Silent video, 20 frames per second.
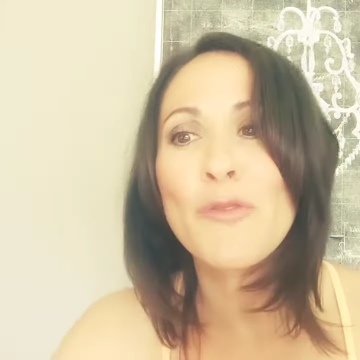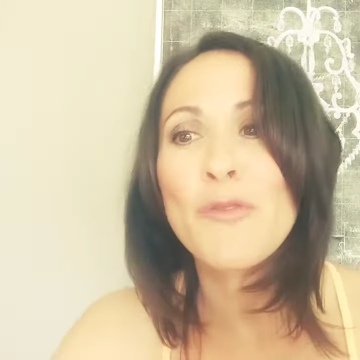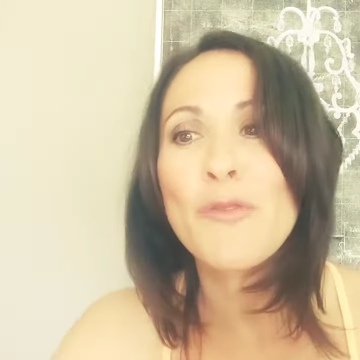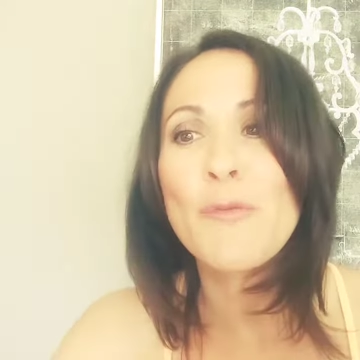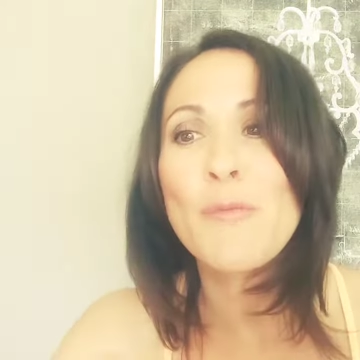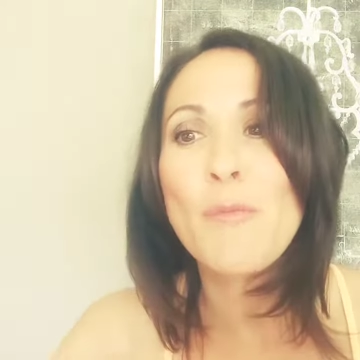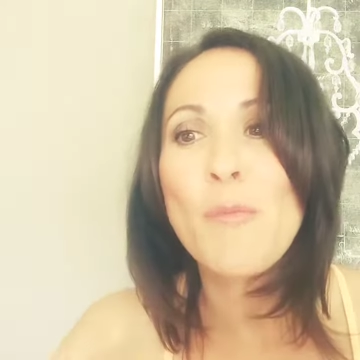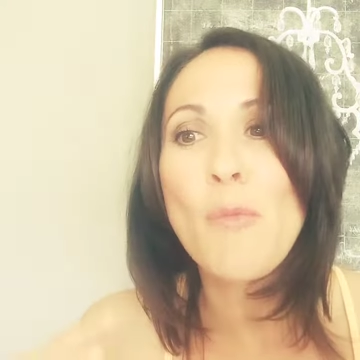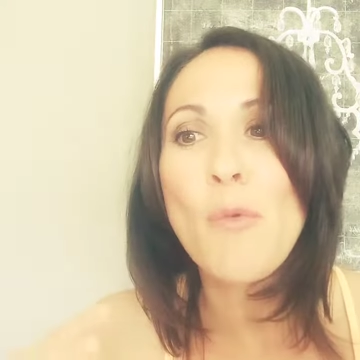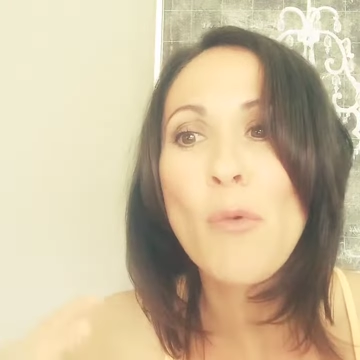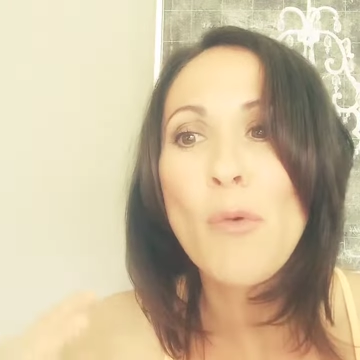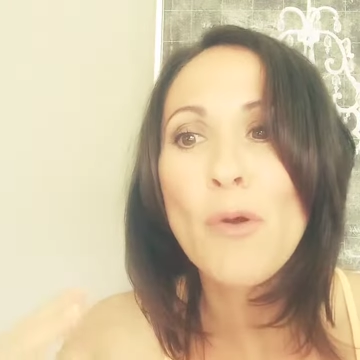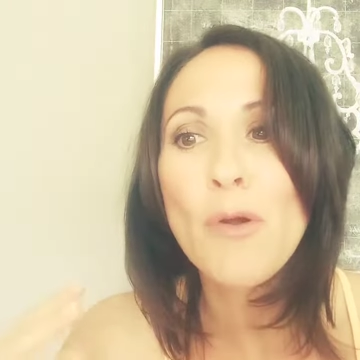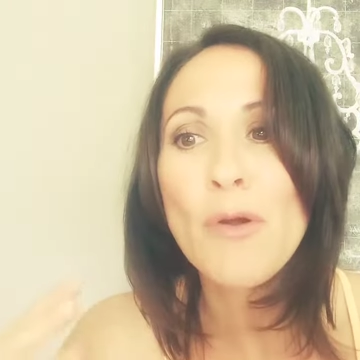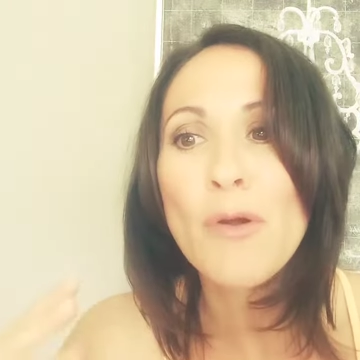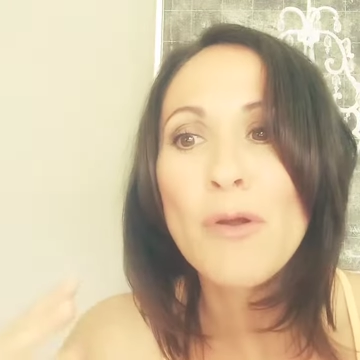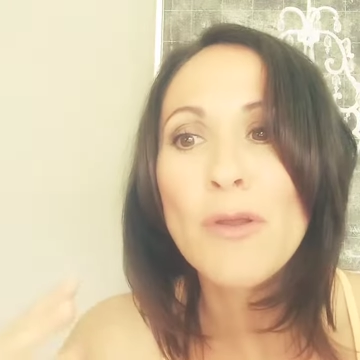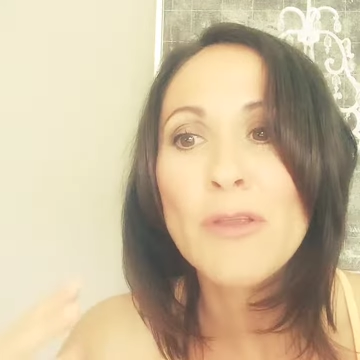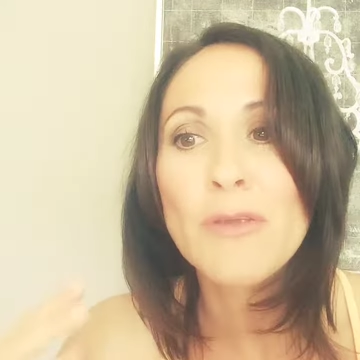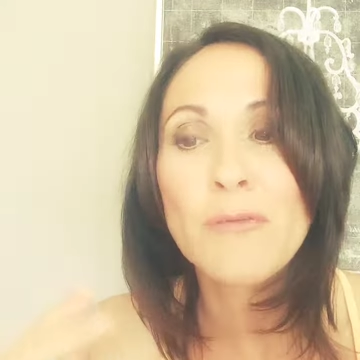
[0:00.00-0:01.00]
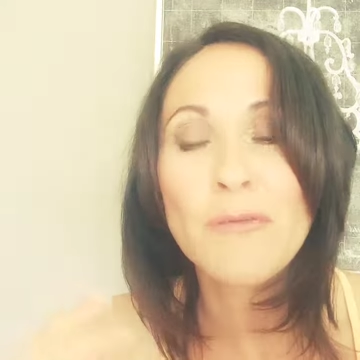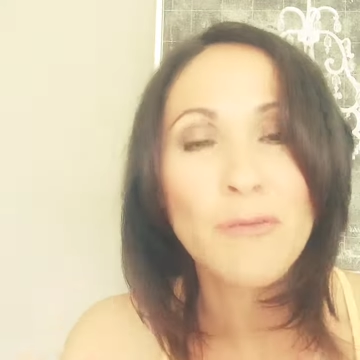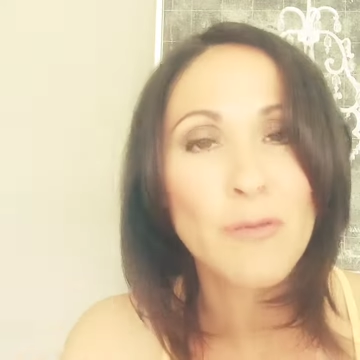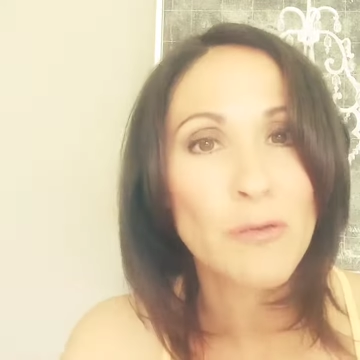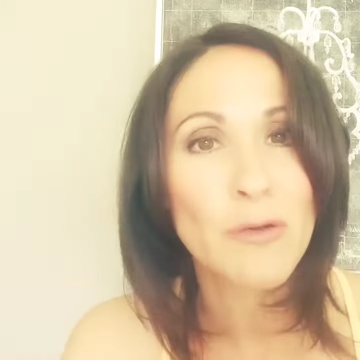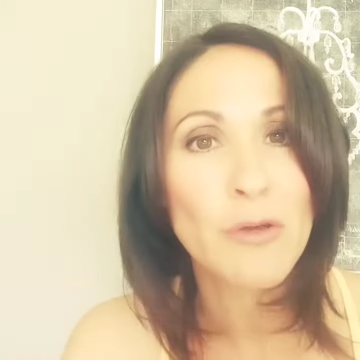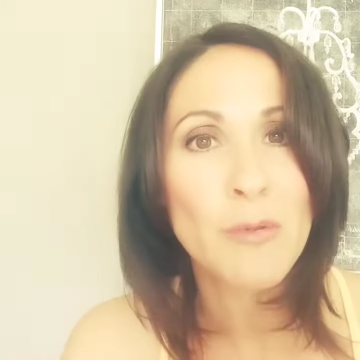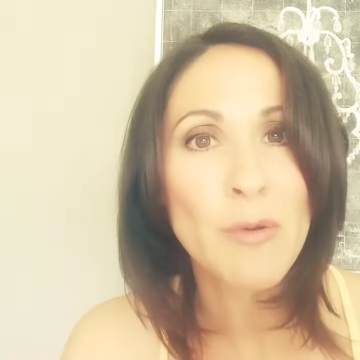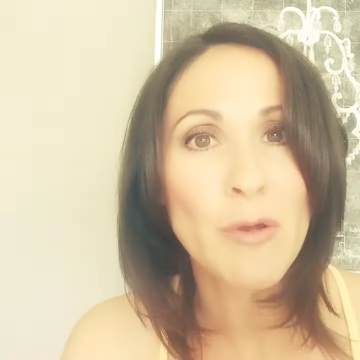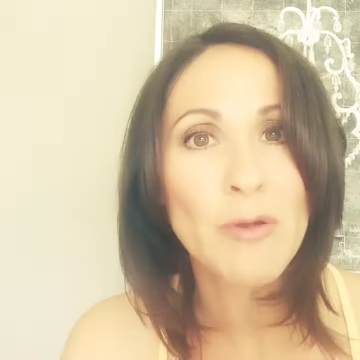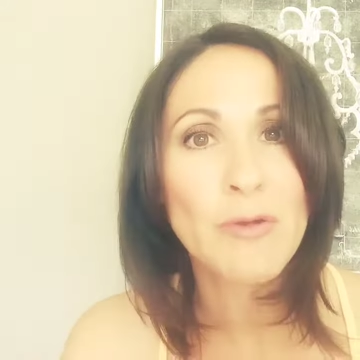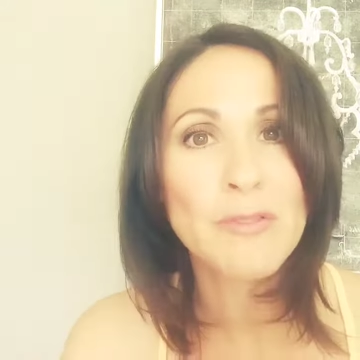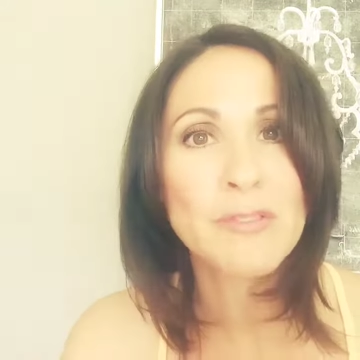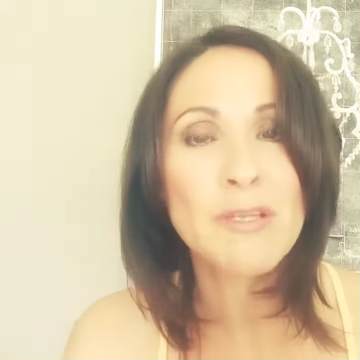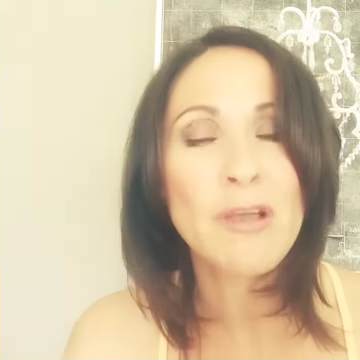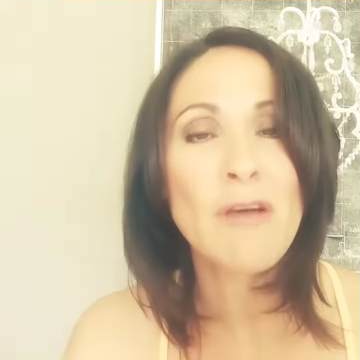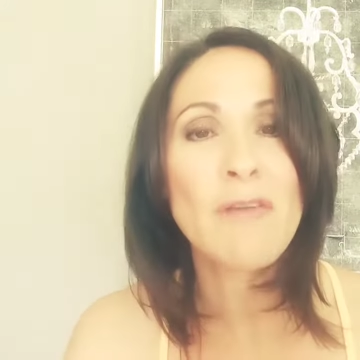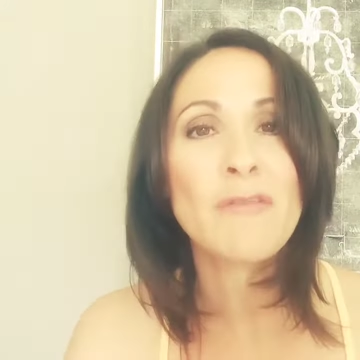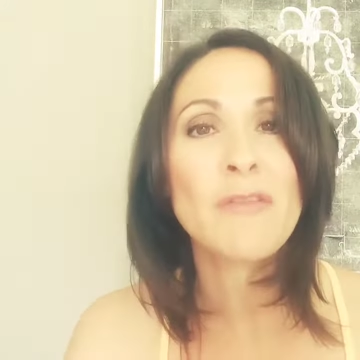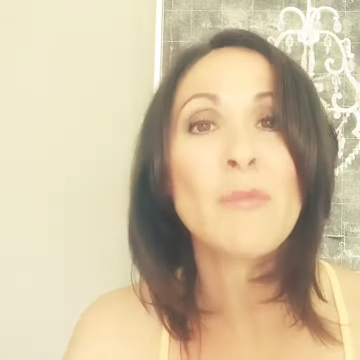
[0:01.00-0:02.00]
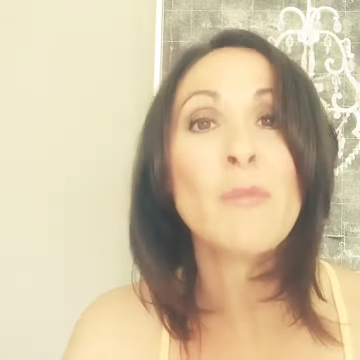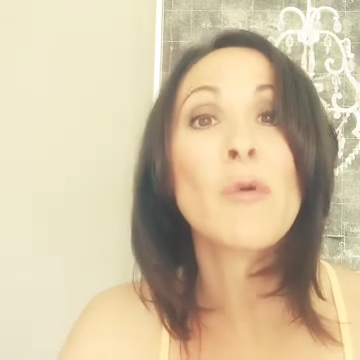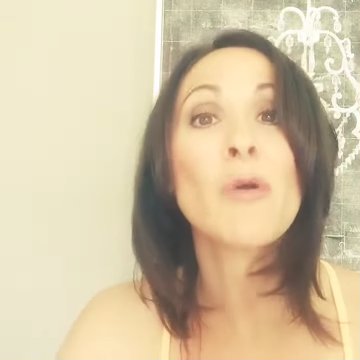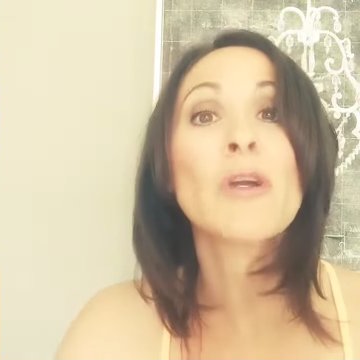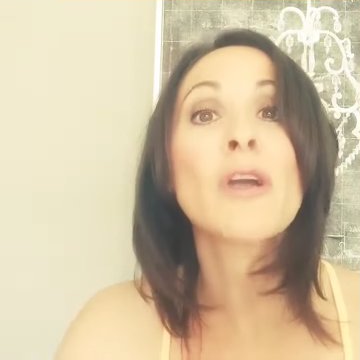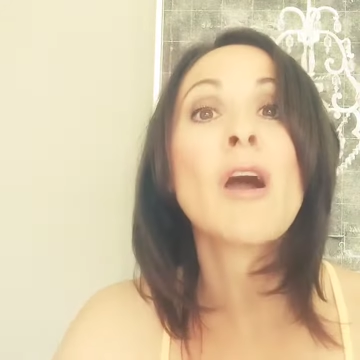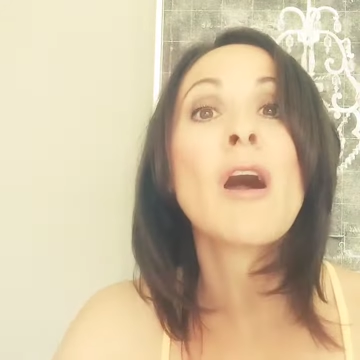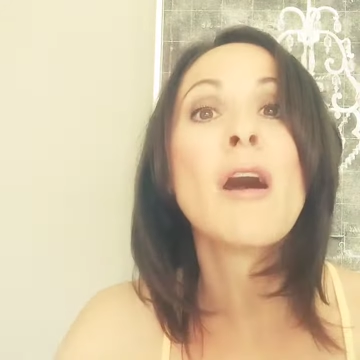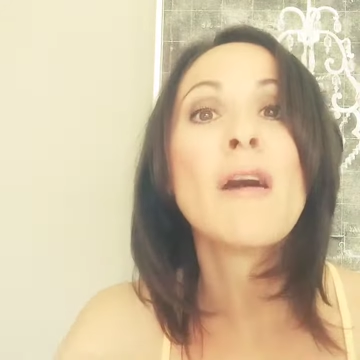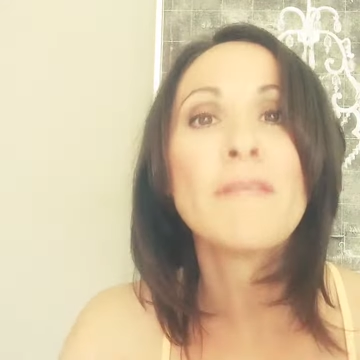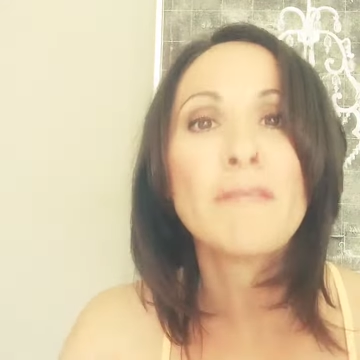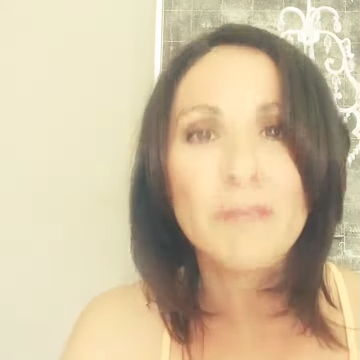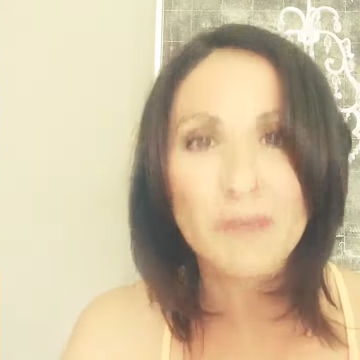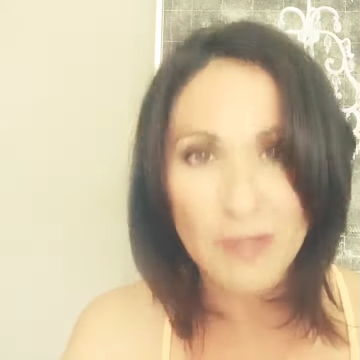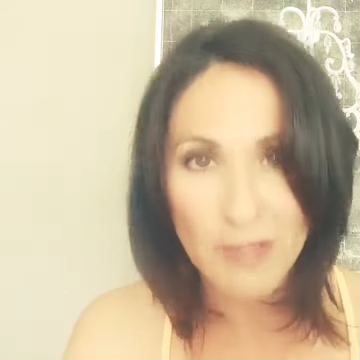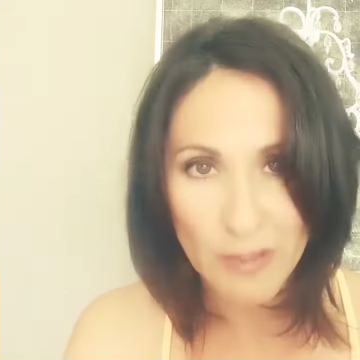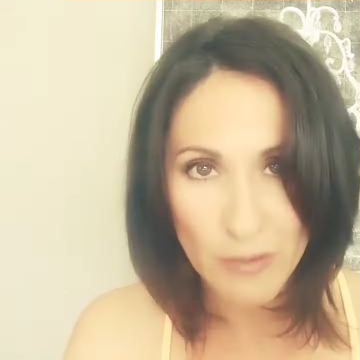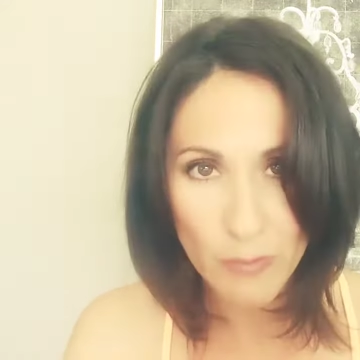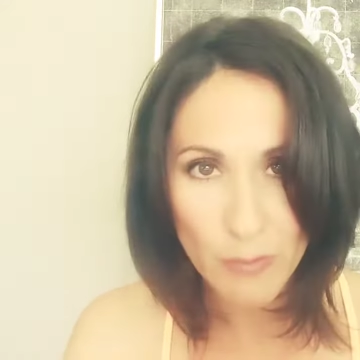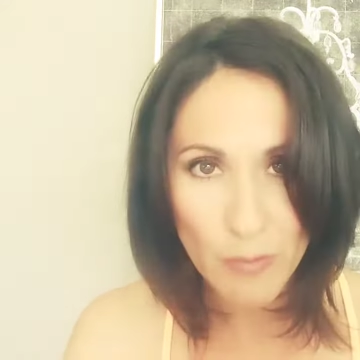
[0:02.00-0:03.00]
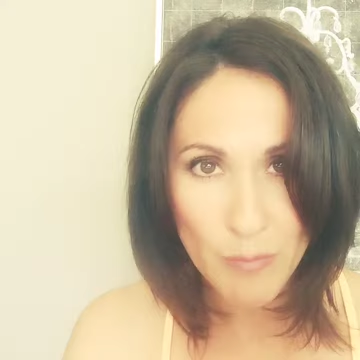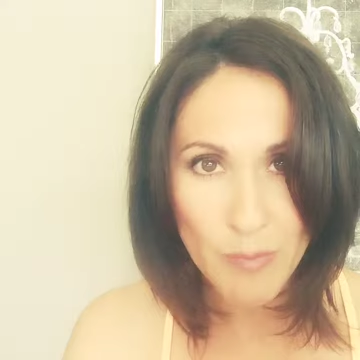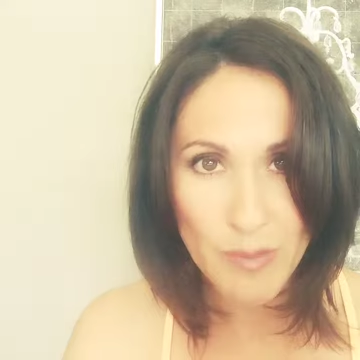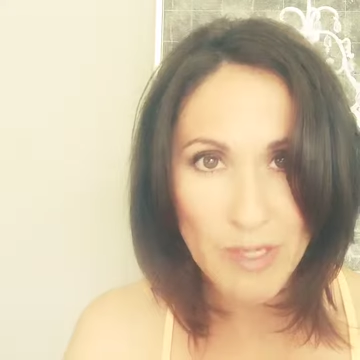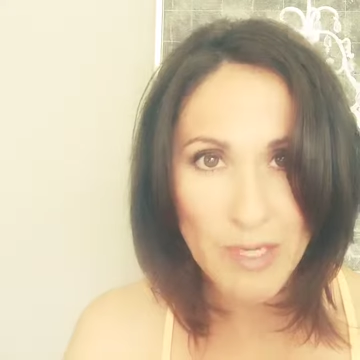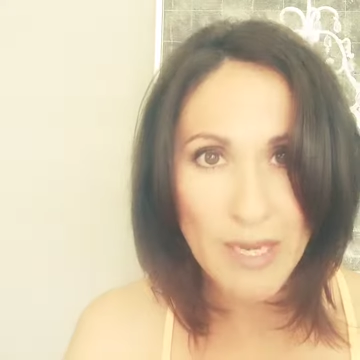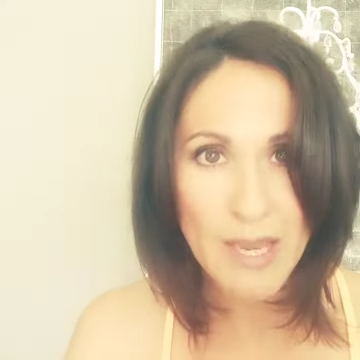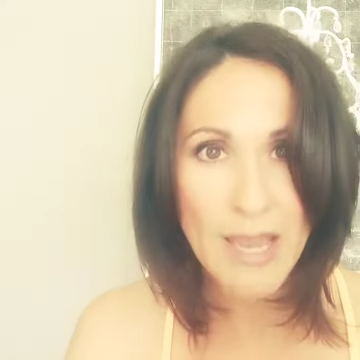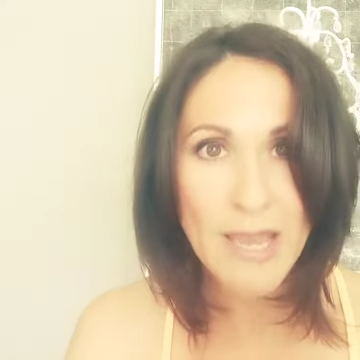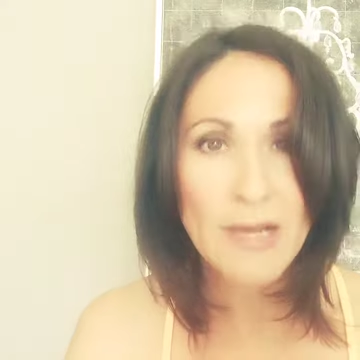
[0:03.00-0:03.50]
the more you feel good about yourself, the more confident you will be.